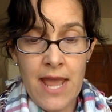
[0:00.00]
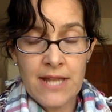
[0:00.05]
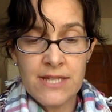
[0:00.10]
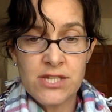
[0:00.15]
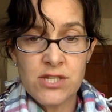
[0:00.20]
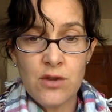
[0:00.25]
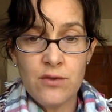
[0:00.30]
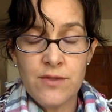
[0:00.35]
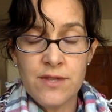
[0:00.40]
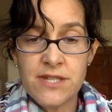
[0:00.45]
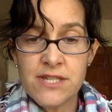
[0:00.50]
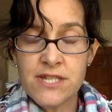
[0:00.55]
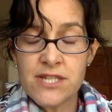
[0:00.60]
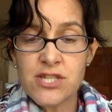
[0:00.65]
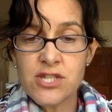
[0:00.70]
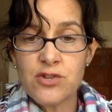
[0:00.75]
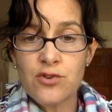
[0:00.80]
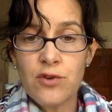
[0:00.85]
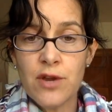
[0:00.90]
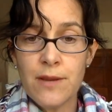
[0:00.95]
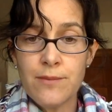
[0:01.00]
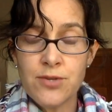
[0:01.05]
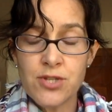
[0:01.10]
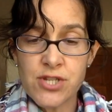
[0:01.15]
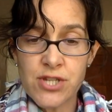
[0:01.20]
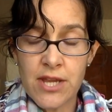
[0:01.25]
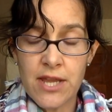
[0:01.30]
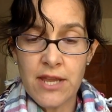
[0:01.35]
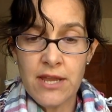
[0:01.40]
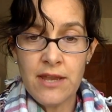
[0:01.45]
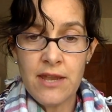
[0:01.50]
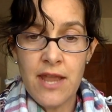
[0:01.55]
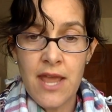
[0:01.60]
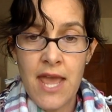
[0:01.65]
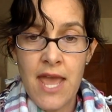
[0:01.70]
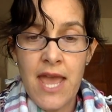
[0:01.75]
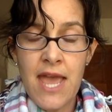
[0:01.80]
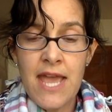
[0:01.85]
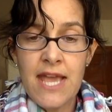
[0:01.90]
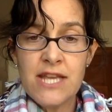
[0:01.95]
And so the description
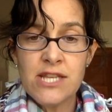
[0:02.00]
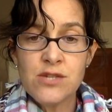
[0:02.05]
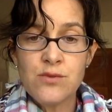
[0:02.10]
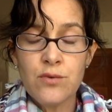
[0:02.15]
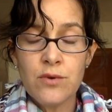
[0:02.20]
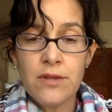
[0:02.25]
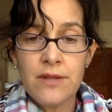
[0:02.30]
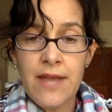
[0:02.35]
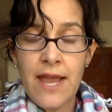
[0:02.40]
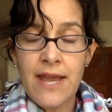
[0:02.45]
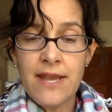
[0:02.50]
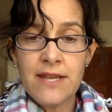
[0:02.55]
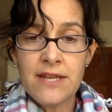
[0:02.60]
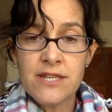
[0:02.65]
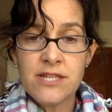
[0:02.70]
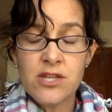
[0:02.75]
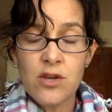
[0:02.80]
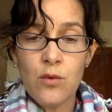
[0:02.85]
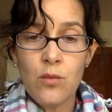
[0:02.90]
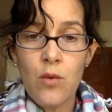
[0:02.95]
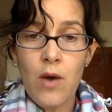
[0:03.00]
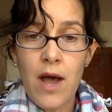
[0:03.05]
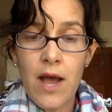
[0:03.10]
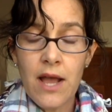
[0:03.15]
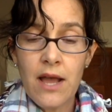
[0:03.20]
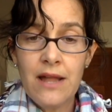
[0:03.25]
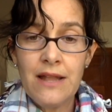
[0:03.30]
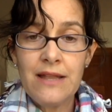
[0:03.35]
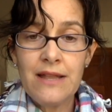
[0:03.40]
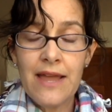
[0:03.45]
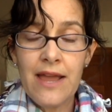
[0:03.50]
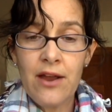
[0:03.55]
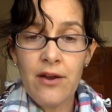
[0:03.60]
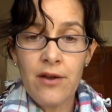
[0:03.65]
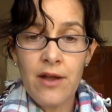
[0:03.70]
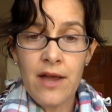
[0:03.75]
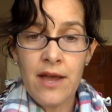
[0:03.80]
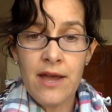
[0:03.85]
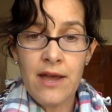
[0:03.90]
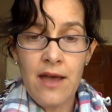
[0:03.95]
is related to what
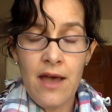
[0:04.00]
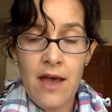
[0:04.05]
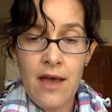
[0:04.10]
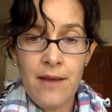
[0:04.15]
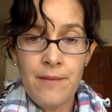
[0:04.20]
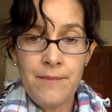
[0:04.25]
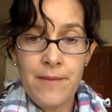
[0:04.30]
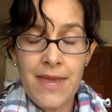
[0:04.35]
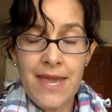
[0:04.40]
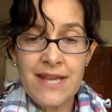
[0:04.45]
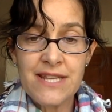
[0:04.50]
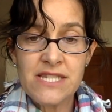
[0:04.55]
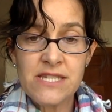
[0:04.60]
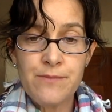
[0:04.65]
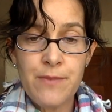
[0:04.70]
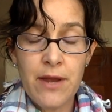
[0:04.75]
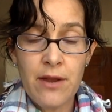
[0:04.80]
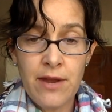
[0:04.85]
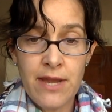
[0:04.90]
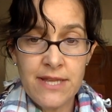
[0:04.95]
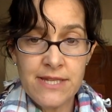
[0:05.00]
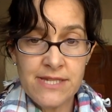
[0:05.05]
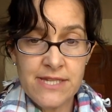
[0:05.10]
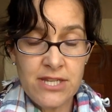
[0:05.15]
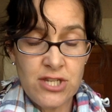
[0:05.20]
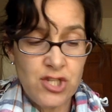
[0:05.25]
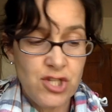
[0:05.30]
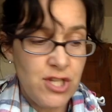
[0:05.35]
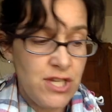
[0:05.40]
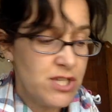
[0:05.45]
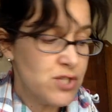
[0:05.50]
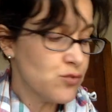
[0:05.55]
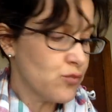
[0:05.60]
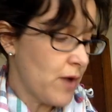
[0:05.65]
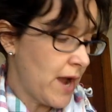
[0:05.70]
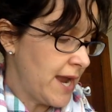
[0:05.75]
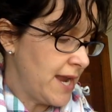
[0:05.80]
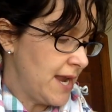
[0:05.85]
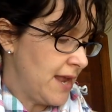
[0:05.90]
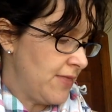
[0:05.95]
Clara experiences. She's
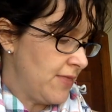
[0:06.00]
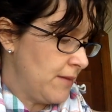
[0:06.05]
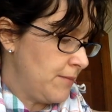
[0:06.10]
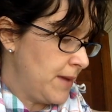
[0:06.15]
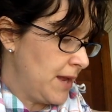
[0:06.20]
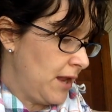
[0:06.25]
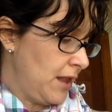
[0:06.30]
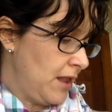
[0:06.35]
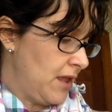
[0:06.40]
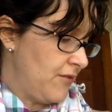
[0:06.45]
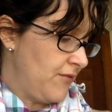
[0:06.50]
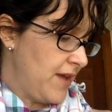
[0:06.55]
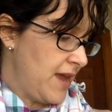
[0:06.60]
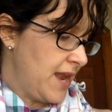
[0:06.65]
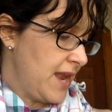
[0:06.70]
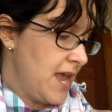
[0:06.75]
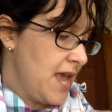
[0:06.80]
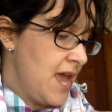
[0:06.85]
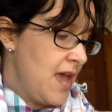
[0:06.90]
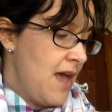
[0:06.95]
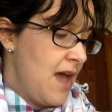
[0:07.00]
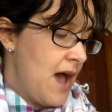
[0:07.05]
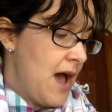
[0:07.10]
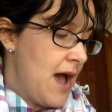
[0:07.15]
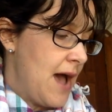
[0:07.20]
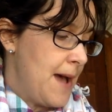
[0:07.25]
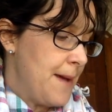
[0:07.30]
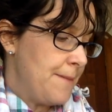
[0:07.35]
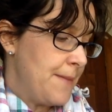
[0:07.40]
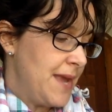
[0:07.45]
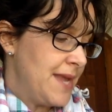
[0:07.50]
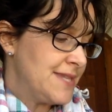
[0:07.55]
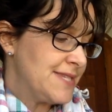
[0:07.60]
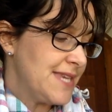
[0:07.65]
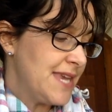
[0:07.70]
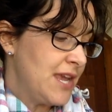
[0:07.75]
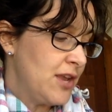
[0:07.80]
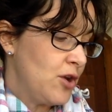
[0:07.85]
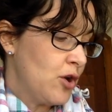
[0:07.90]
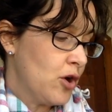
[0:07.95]
right in the middle of it. It's
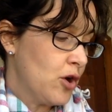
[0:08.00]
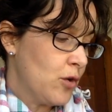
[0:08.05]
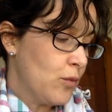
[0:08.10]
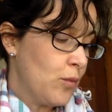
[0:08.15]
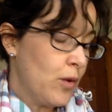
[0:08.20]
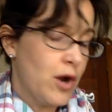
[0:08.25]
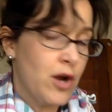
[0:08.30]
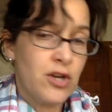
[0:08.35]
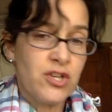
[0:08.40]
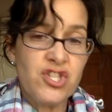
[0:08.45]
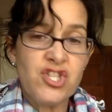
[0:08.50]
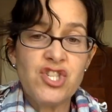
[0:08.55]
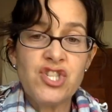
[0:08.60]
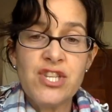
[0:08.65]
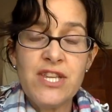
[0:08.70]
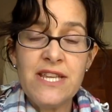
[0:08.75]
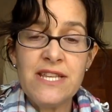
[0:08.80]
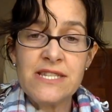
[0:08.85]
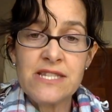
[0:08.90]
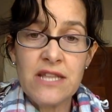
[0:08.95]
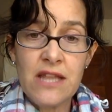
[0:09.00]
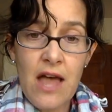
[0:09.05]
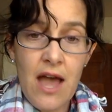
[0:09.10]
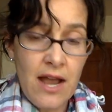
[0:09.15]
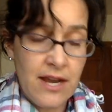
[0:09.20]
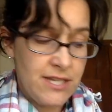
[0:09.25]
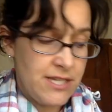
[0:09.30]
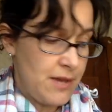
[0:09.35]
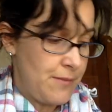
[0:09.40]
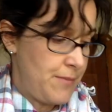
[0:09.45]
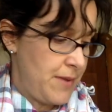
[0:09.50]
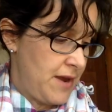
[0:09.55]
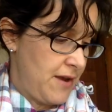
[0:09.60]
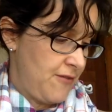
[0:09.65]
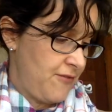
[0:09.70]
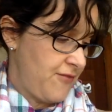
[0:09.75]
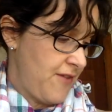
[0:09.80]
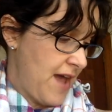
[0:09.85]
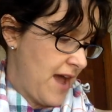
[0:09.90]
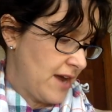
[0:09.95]
in her words. She's locked up in
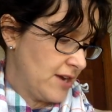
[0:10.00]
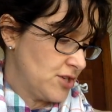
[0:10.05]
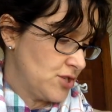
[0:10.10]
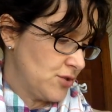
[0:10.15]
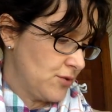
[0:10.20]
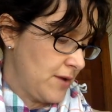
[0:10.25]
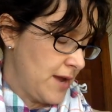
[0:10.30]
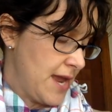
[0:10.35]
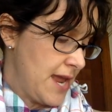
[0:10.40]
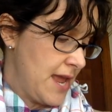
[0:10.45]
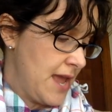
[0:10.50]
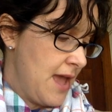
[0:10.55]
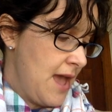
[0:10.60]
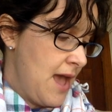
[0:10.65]
a factory.